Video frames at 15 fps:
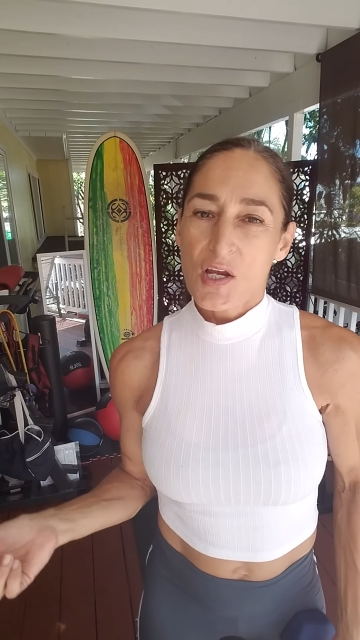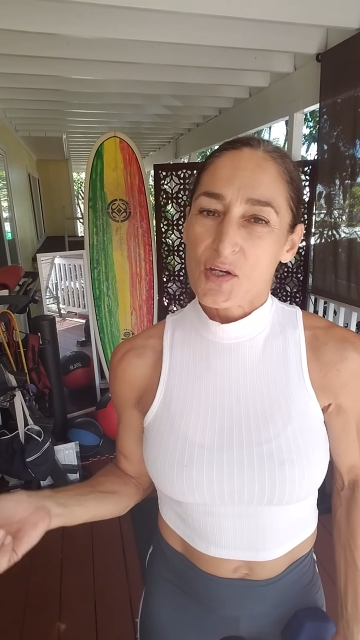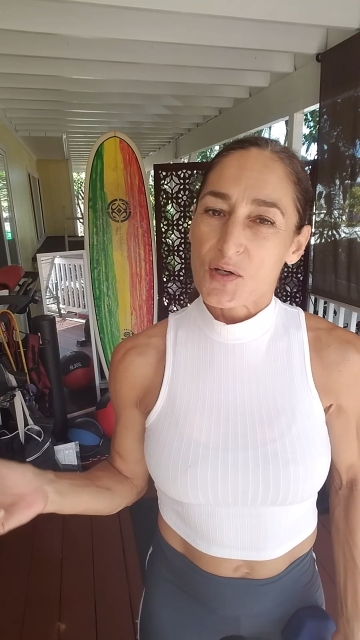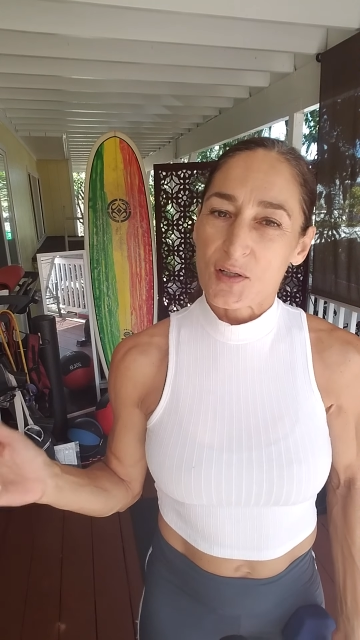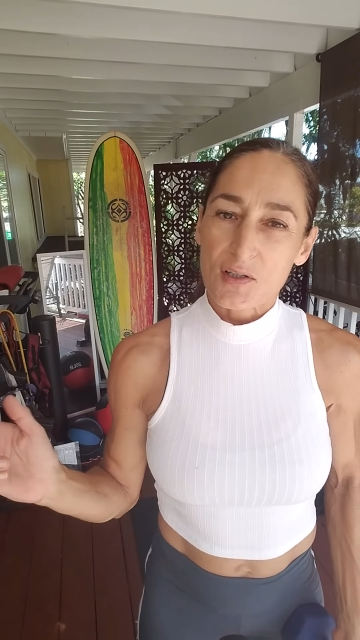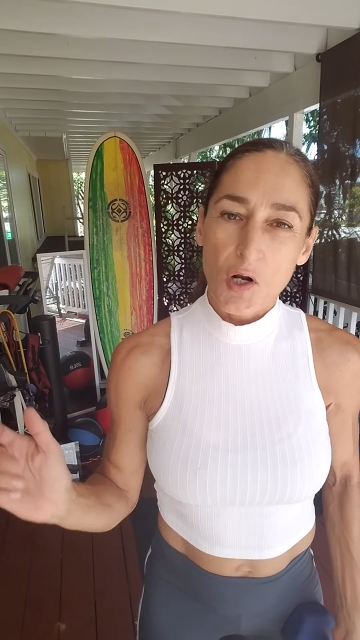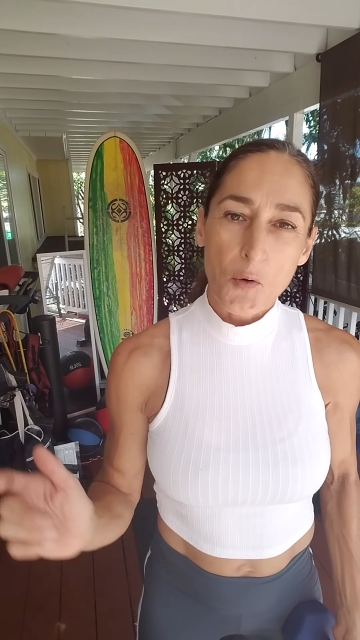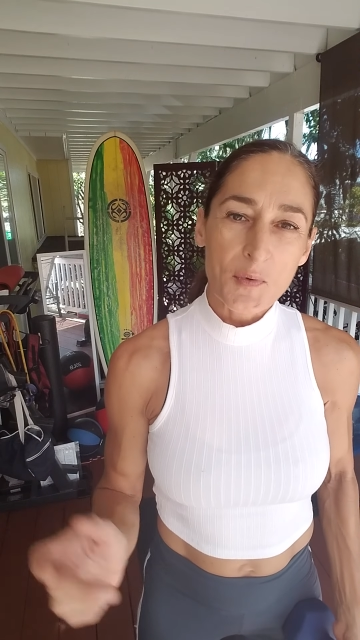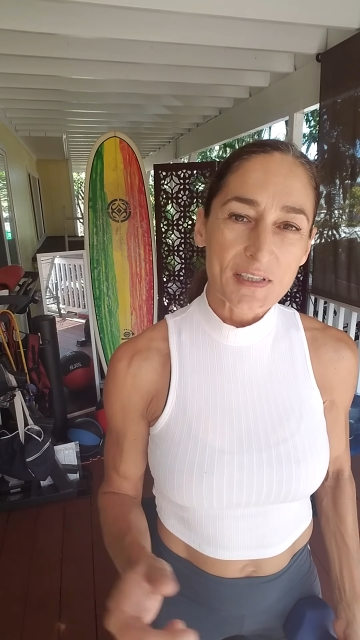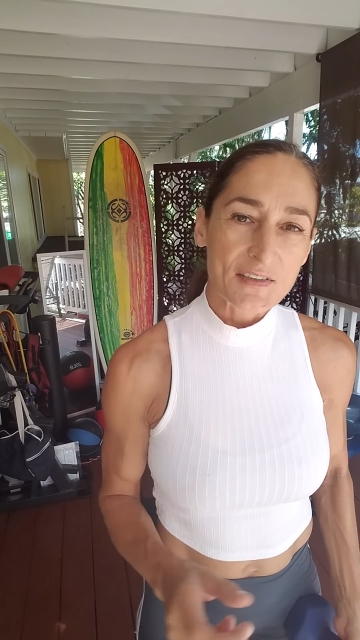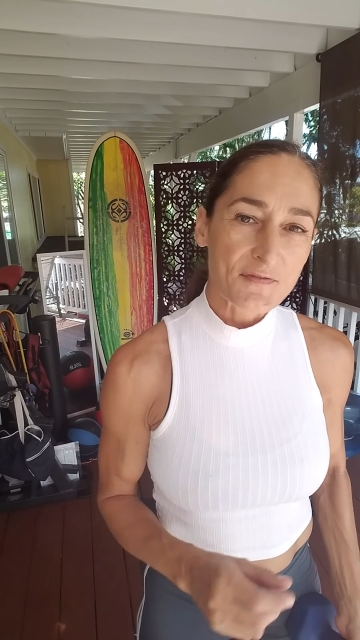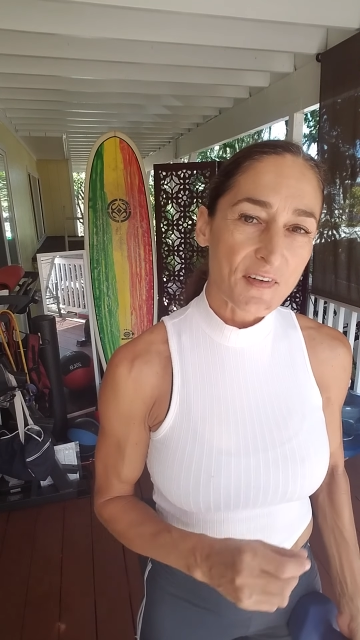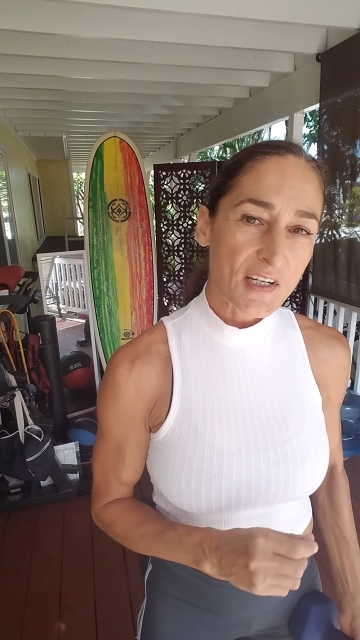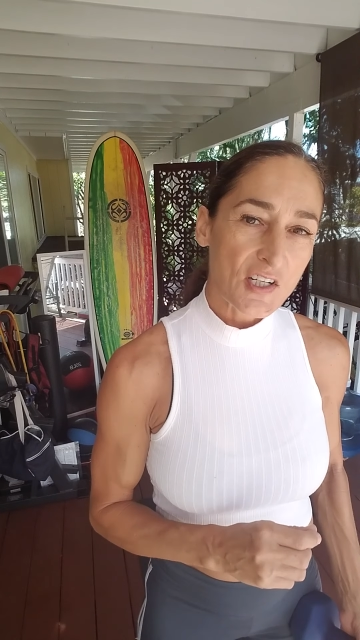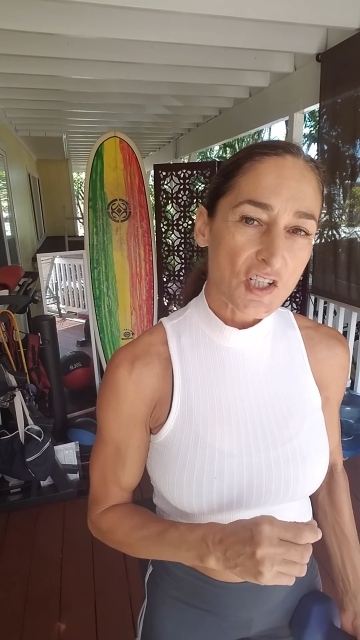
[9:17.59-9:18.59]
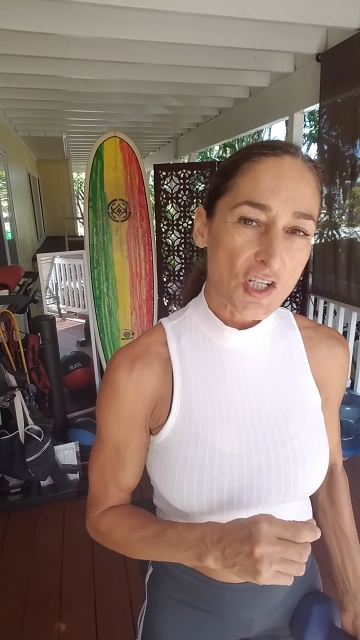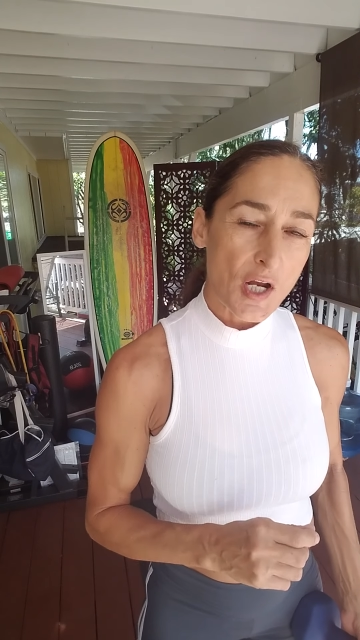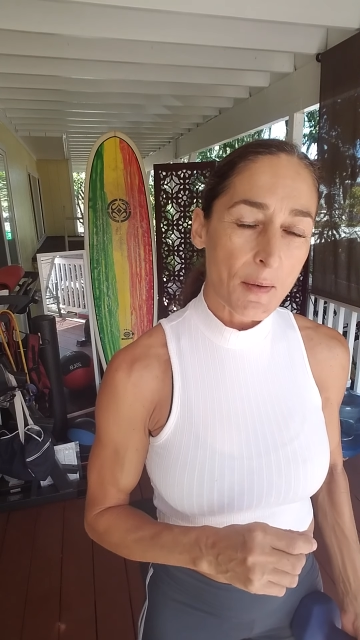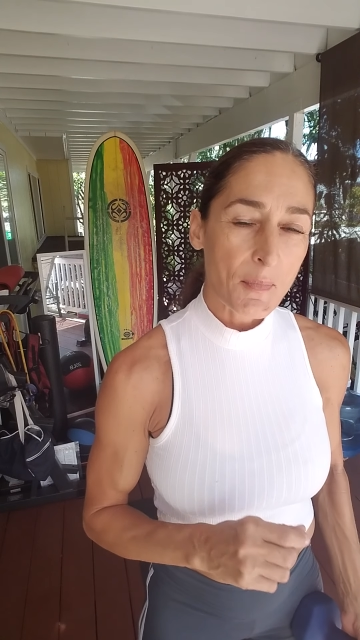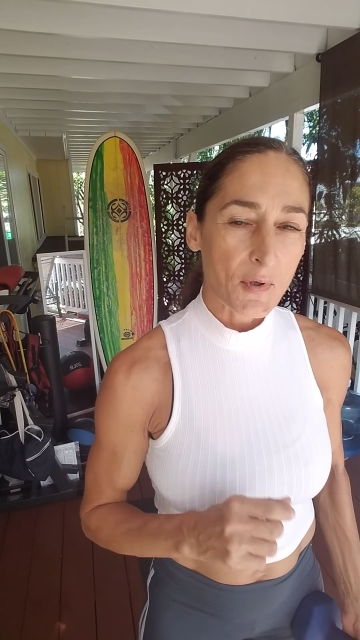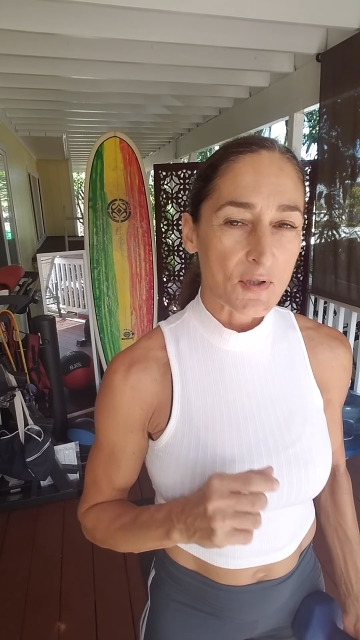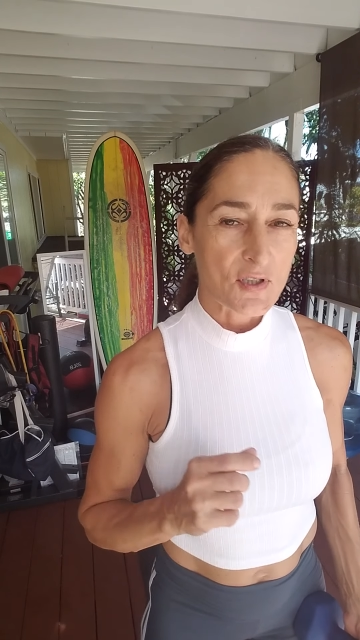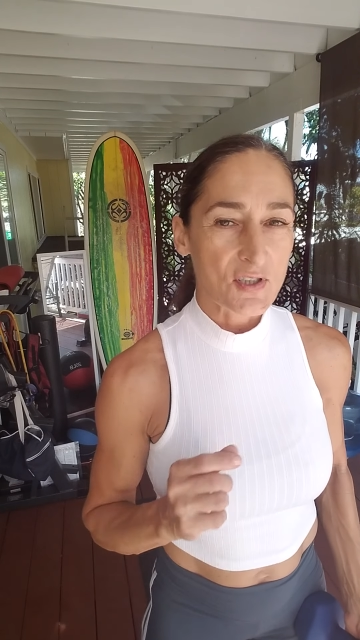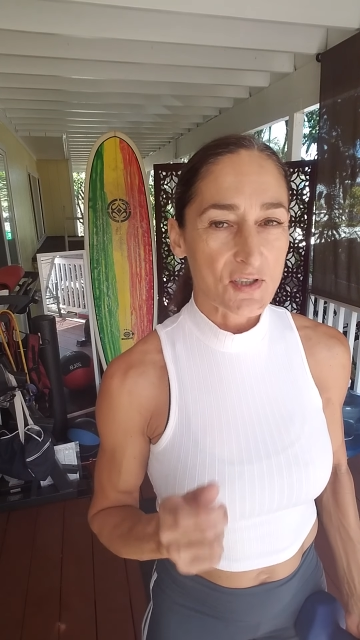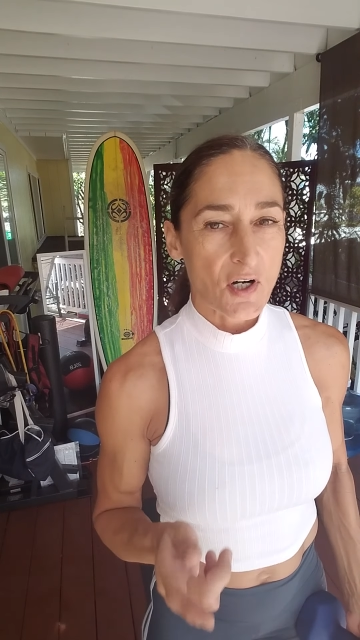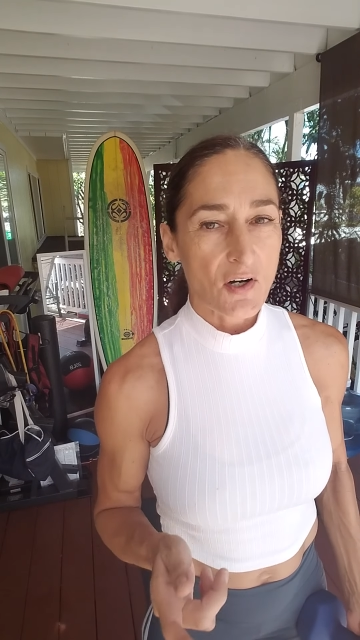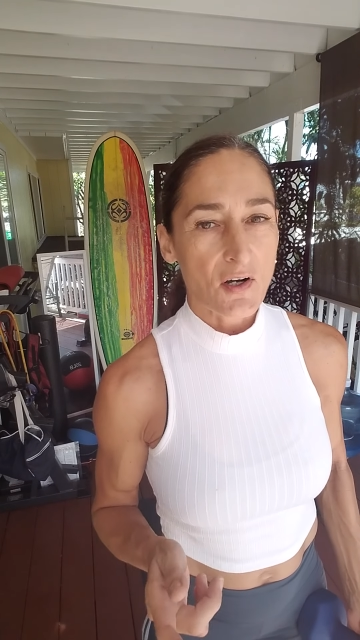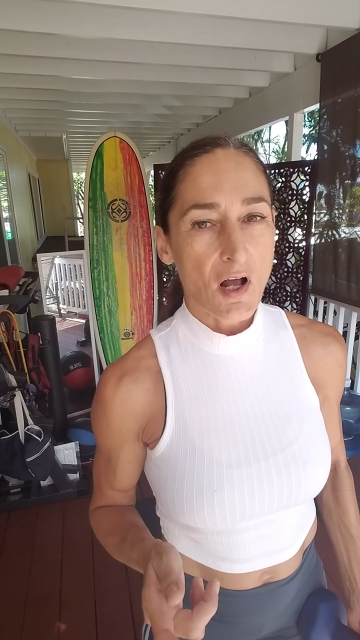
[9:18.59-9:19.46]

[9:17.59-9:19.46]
you can always finish up or start